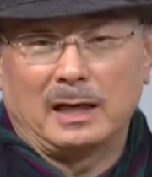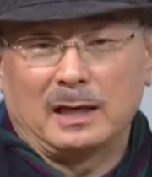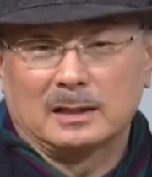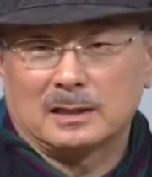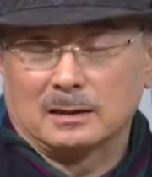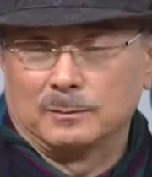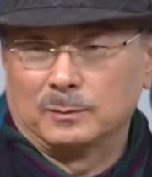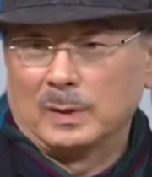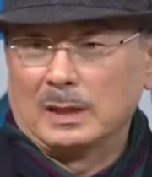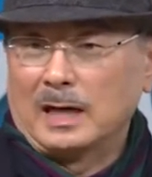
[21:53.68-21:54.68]
With these
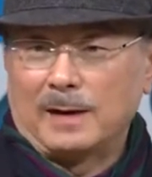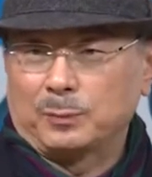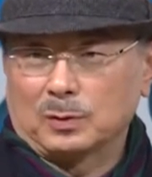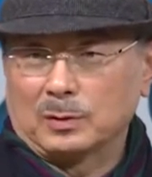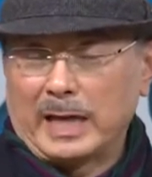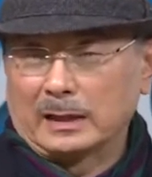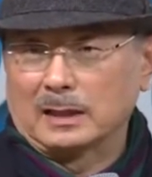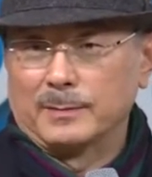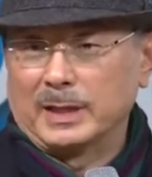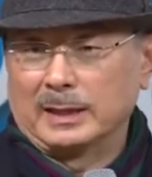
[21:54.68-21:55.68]
markets in mind,
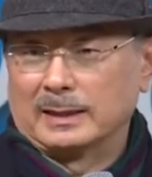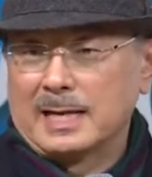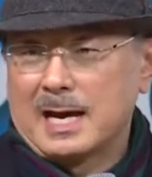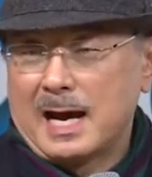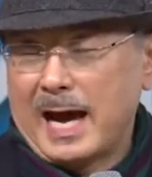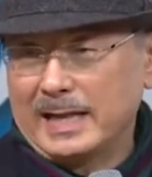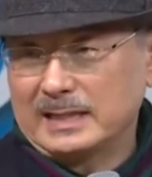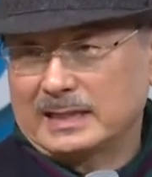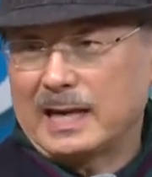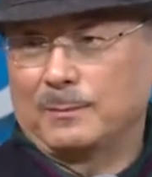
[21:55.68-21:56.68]
Atomy
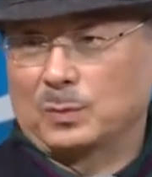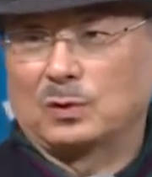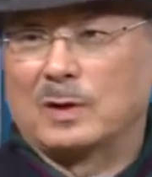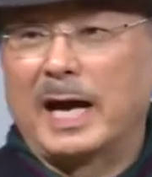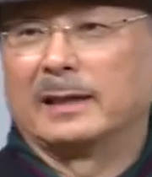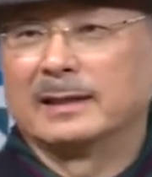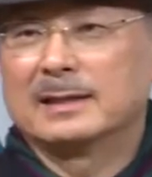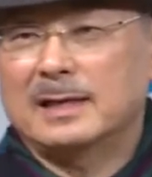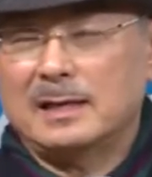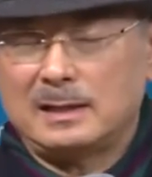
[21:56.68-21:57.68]
will most likely
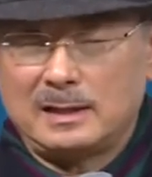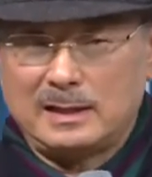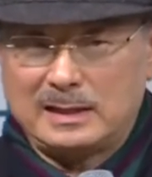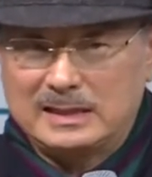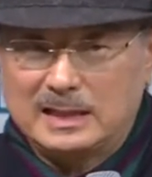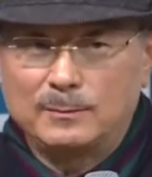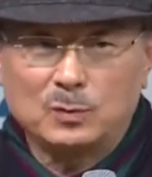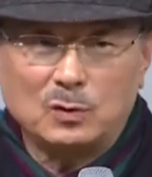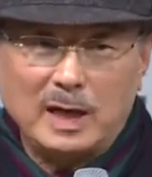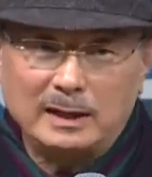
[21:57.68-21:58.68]
grow at a very
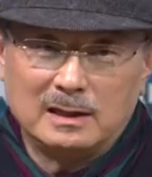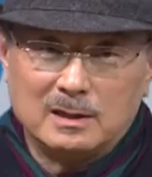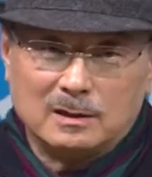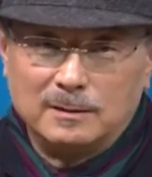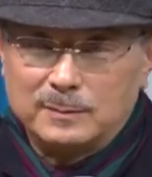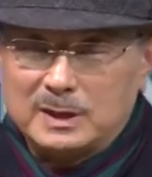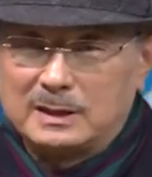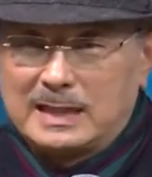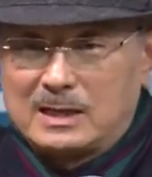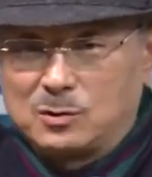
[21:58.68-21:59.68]
rapid pace for some
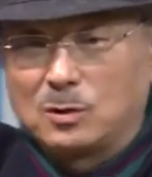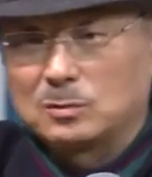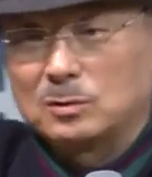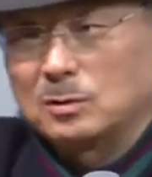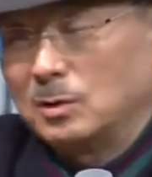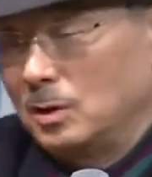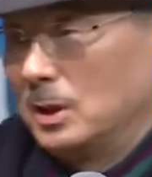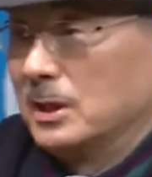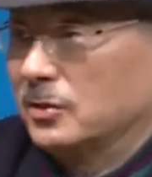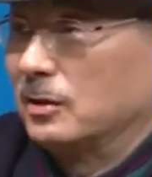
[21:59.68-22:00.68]
time in the future.